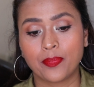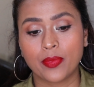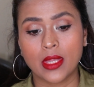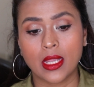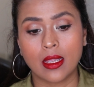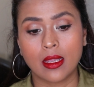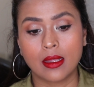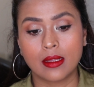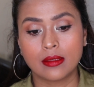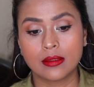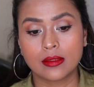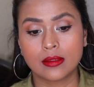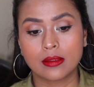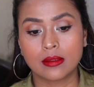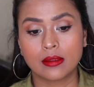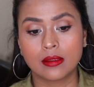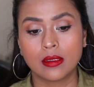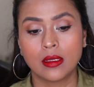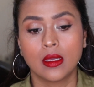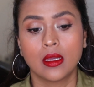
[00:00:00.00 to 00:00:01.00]
and
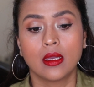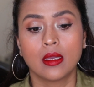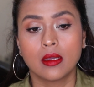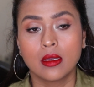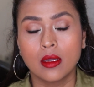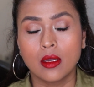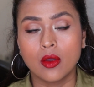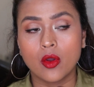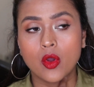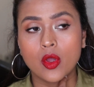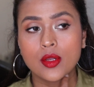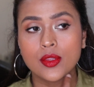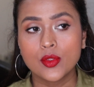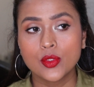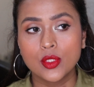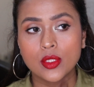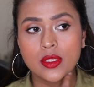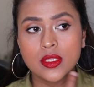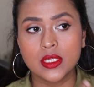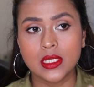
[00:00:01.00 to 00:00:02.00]
also
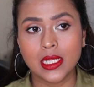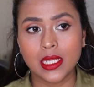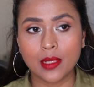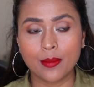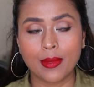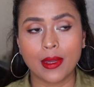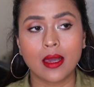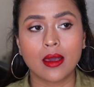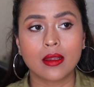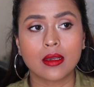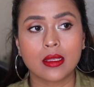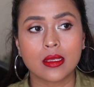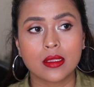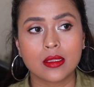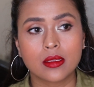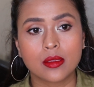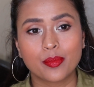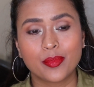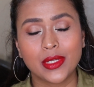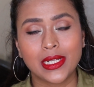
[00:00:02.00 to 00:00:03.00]
the staying power
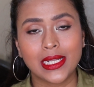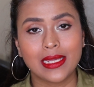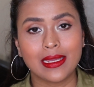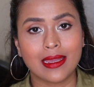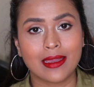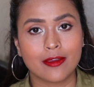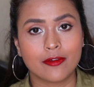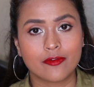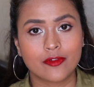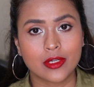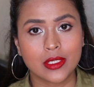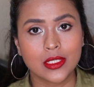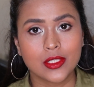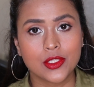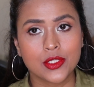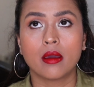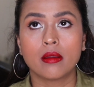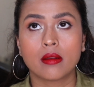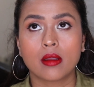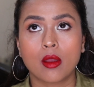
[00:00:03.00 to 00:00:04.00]
is pretty
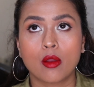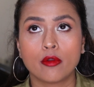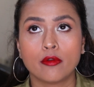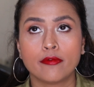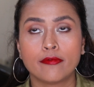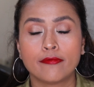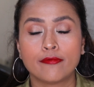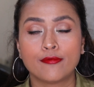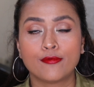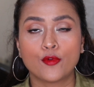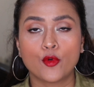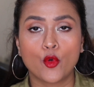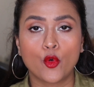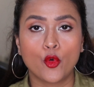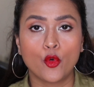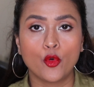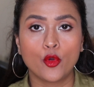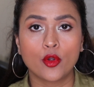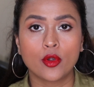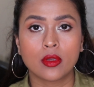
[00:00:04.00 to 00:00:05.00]
average, around
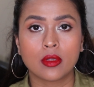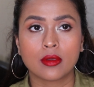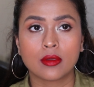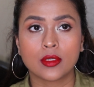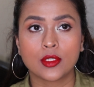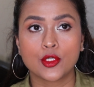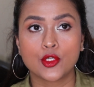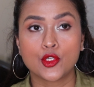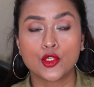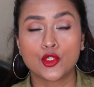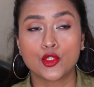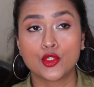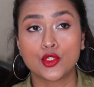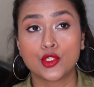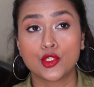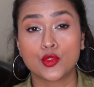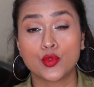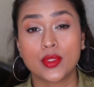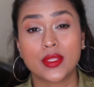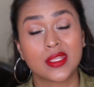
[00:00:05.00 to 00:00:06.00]
4
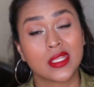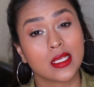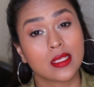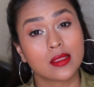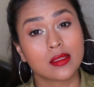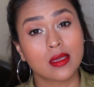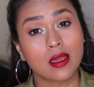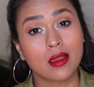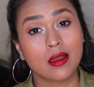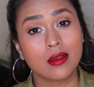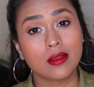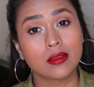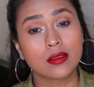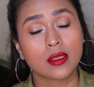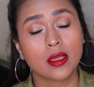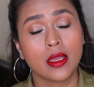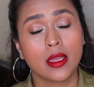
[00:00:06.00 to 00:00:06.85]
to 6 hours.